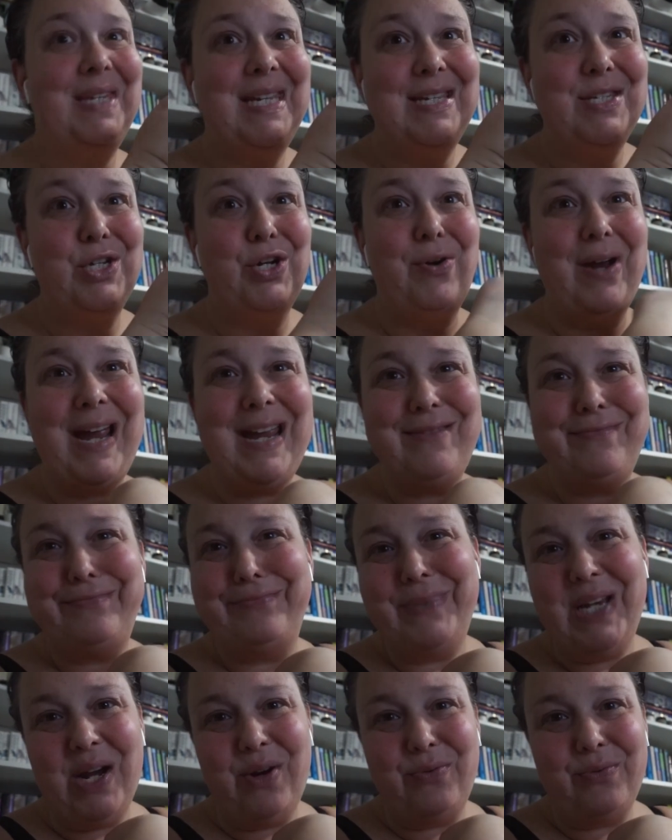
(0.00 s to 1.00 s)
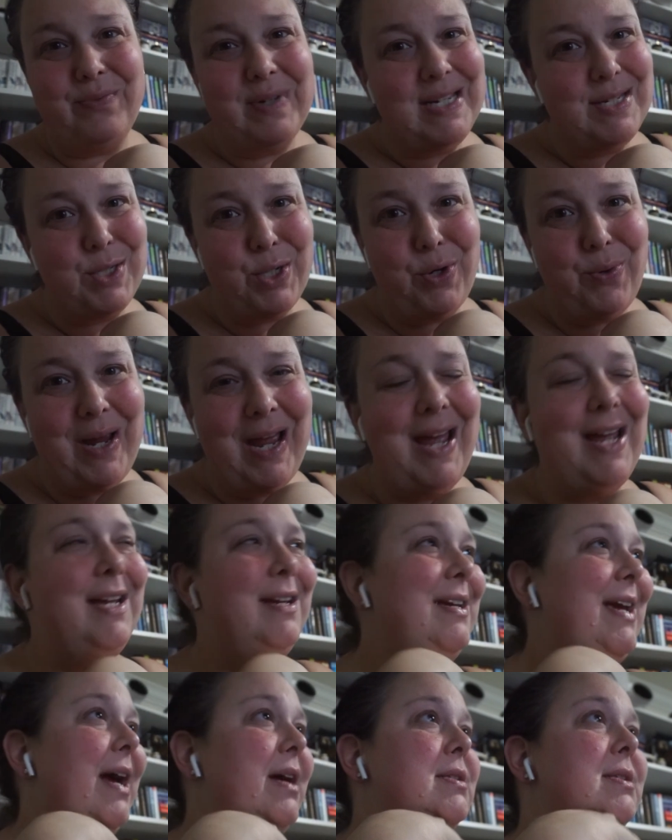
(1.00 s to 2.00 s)
Is it great? No. Is it okay?
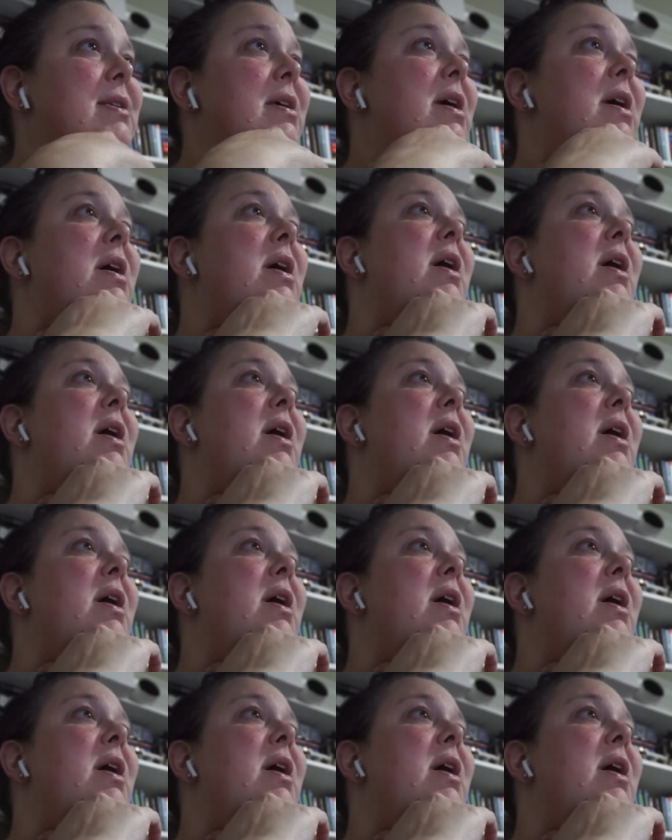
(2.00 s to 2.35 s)
Yes.